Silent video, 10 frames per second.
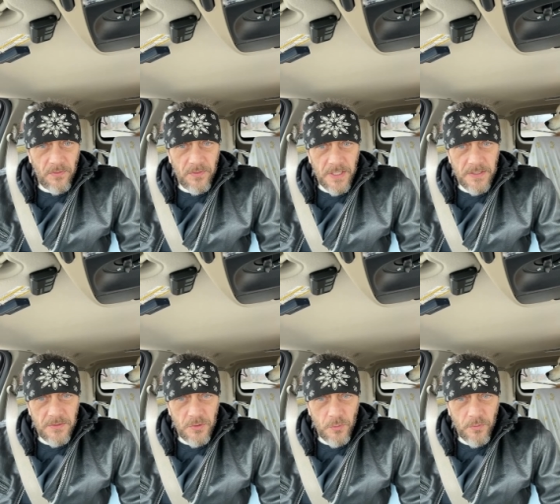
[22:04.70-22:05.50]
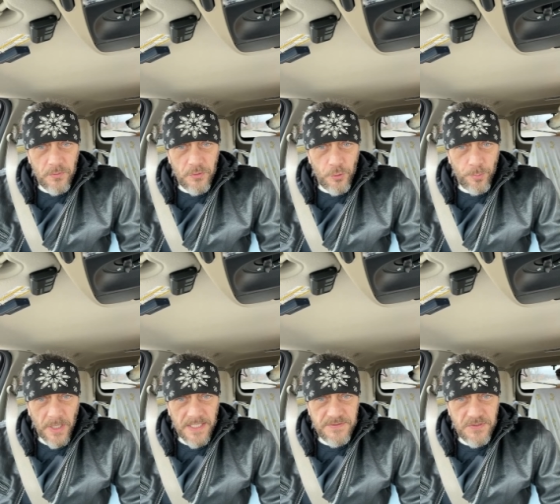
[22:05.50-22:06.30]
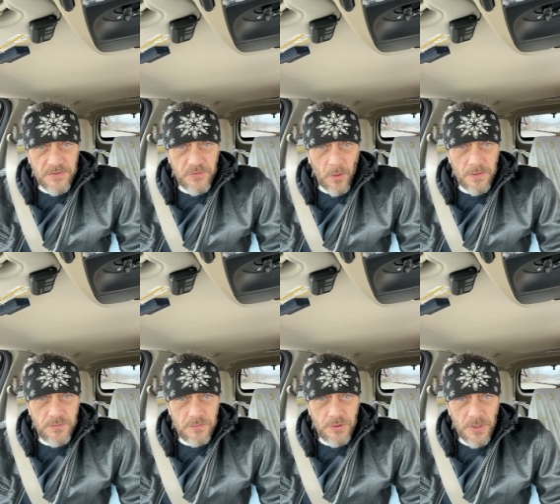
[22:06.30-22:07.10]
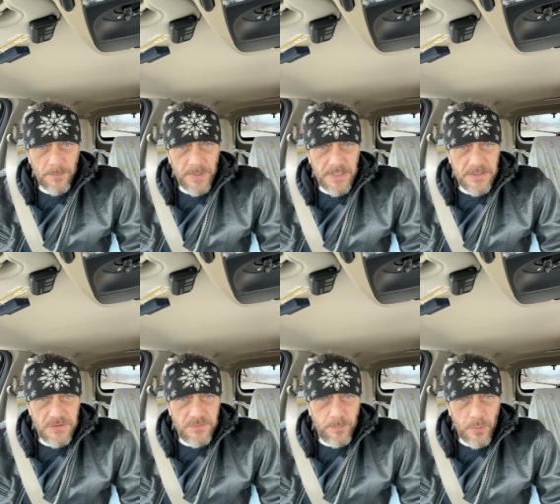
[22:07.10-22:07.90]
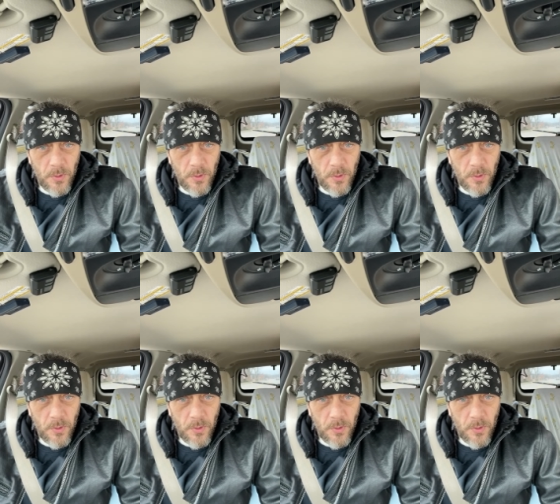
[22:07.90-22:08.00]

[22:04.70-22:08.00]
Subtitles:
then do due process. Also, Trump, he is pro